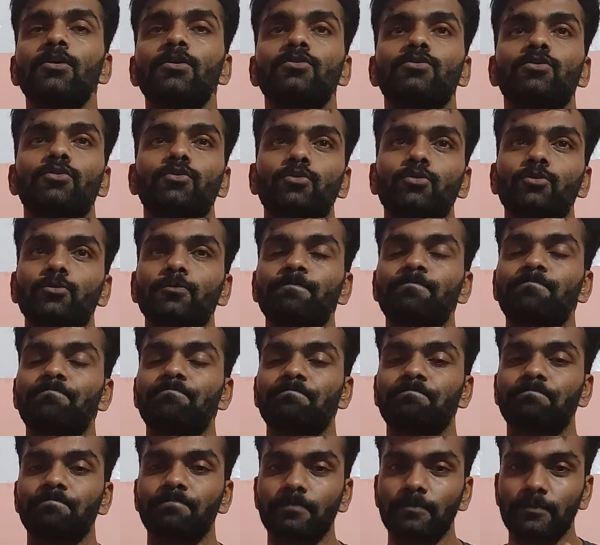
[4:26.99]

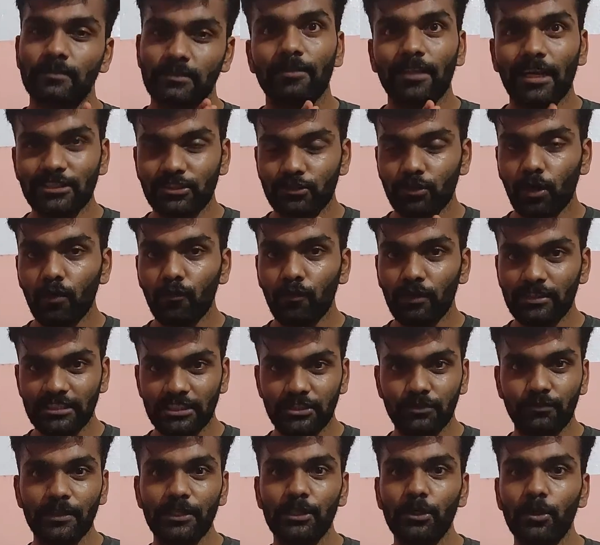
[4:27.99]
So that's all for
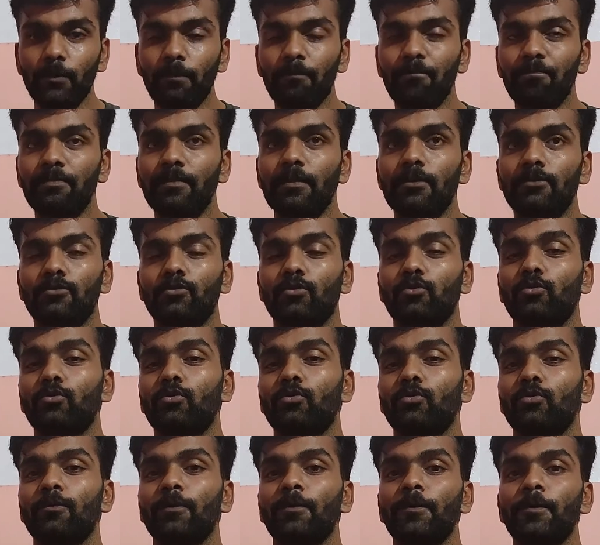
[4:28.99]
this video.
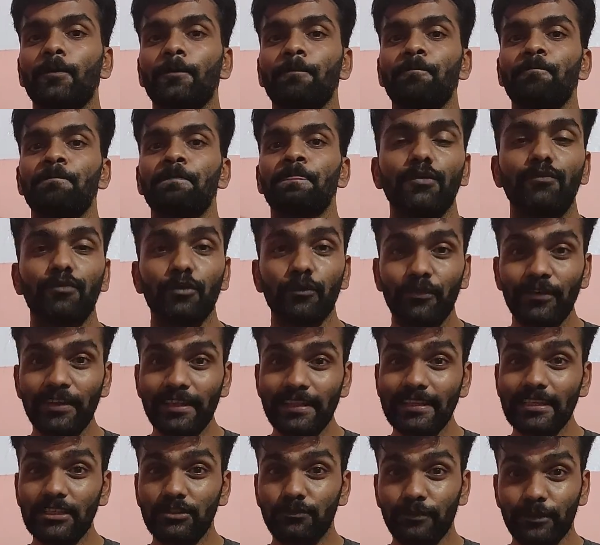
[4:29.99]
So if you
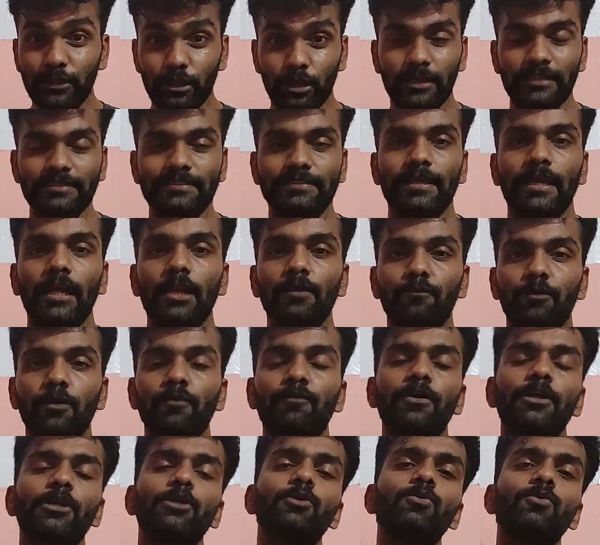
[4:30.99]
feel this video is helpful
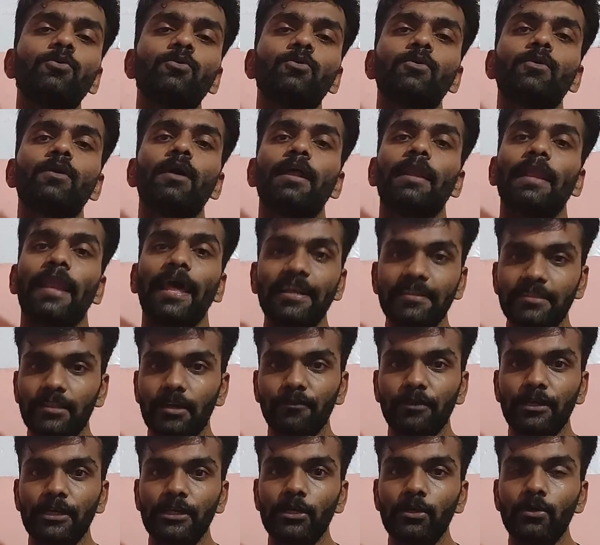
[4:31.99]
for you, like
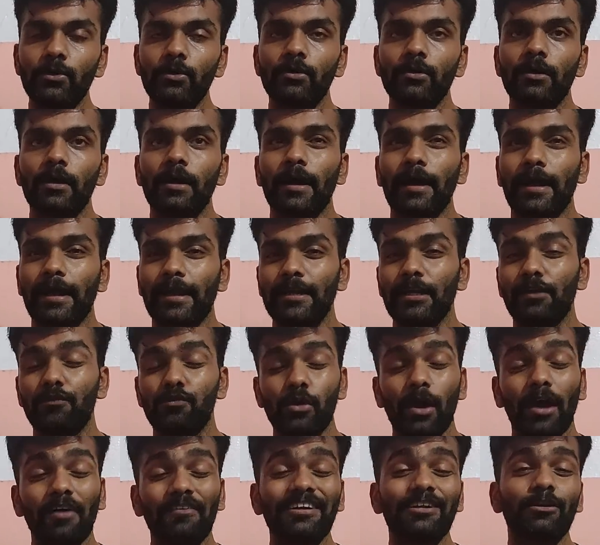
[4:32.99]
the video, and if
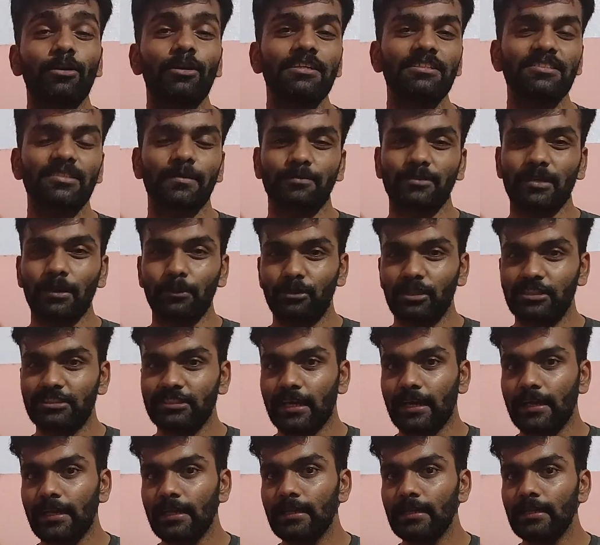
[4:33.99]
you haven't already subscribed to the
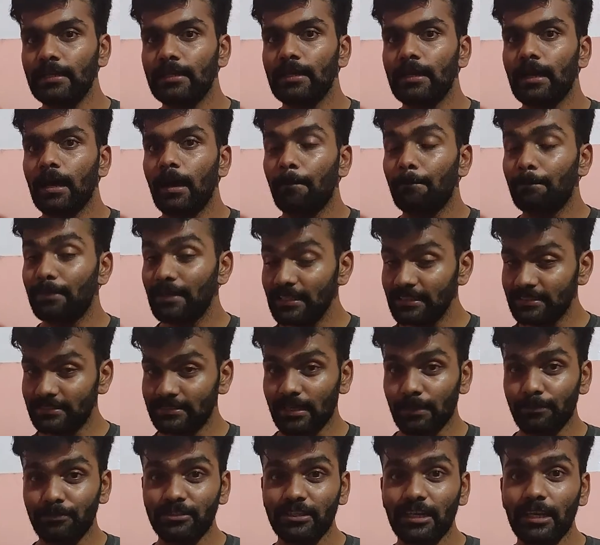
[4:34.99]
channel, please
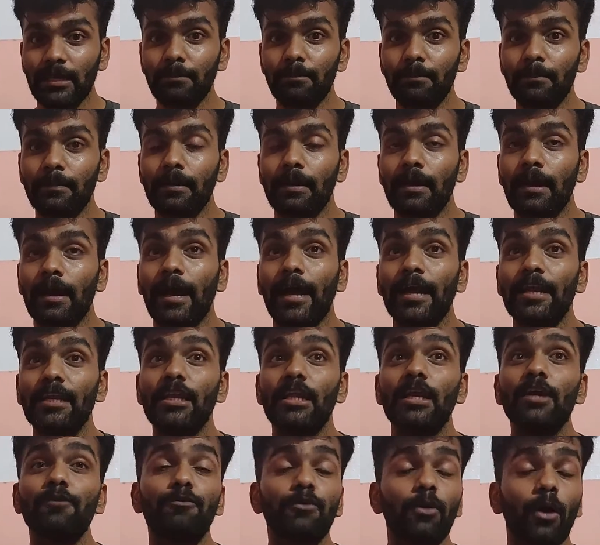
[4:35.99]
subscribe.
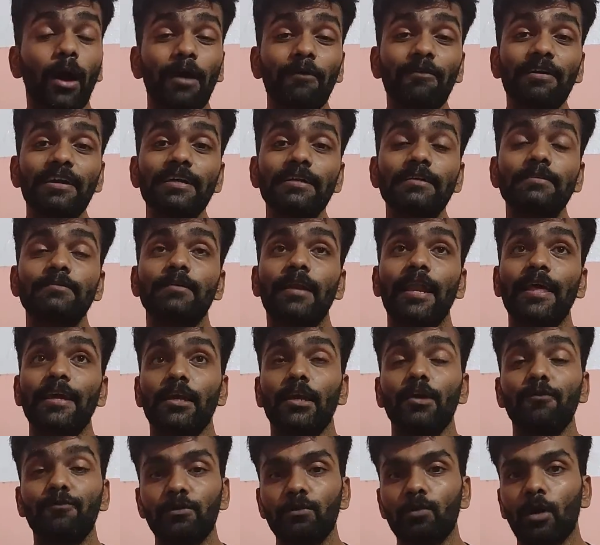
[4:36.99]
And if you haven't,
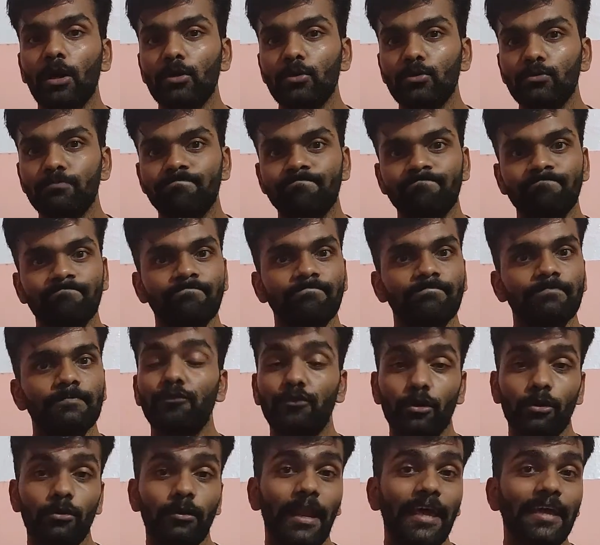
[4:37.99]
if
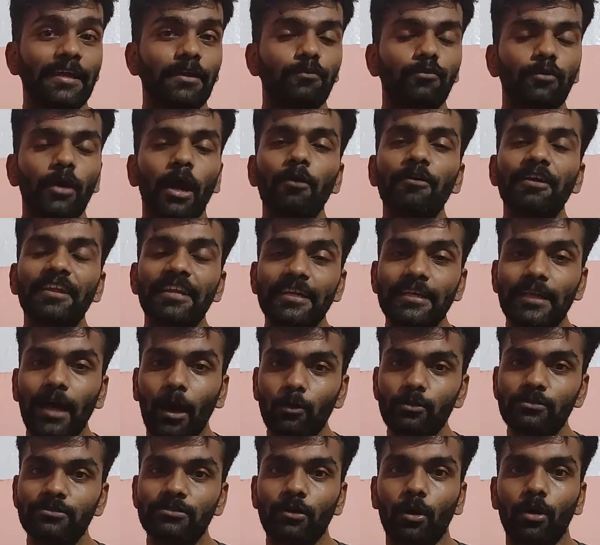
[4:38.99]
you have any
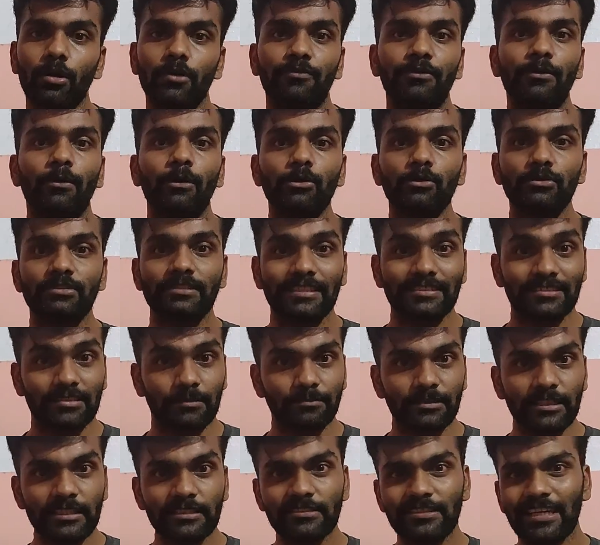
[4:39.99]
doubts or if you want to say
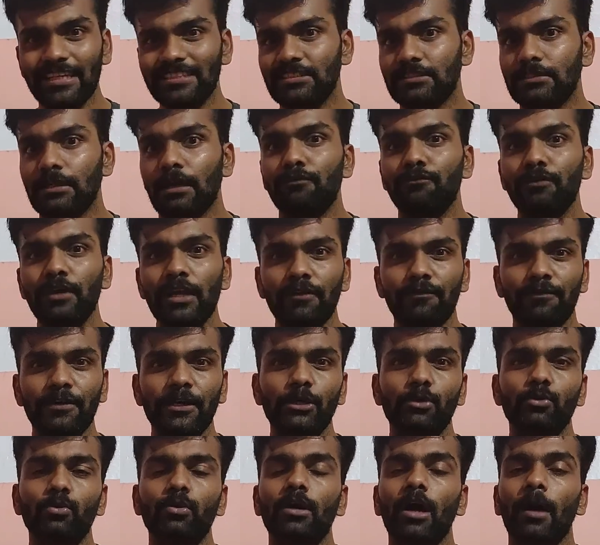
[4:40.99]
something, just feel
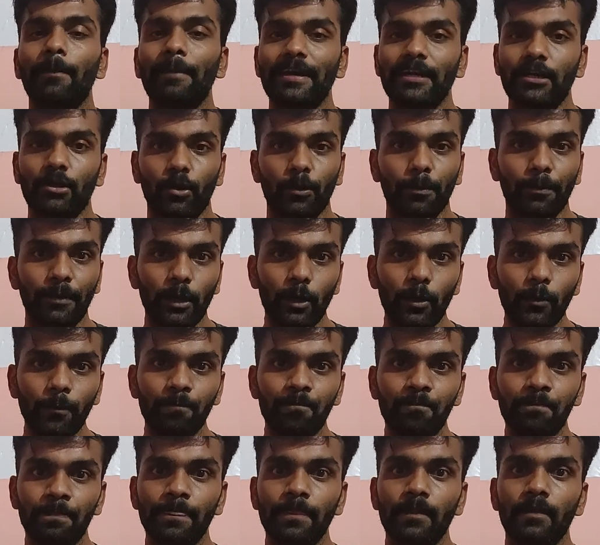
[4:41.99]
free to comment down
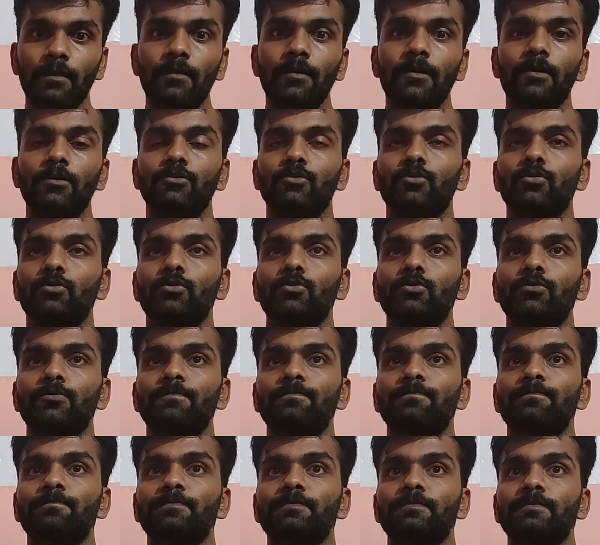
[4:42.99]
below. So